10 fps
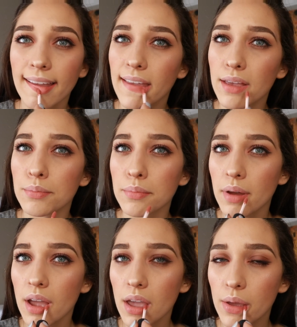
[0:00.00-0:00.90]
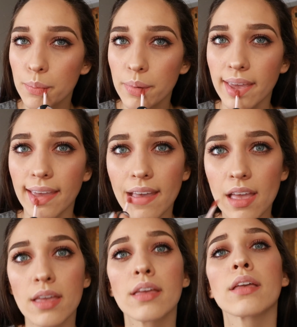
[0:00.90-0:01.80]
It might be
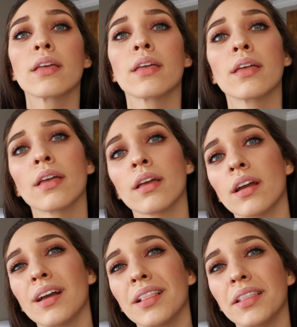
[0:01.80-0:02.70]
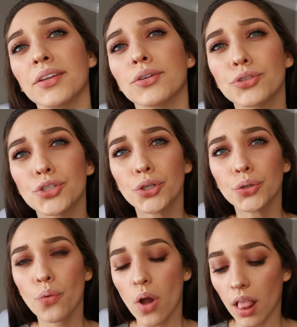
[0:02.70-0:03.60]
a little
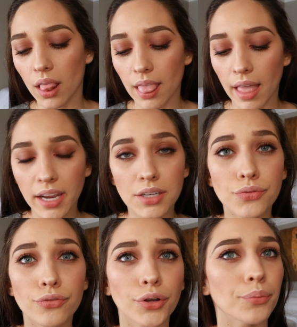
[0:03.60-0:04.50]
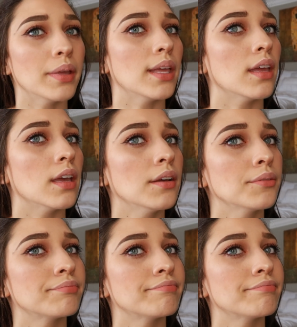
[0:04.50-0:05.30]
too light for me.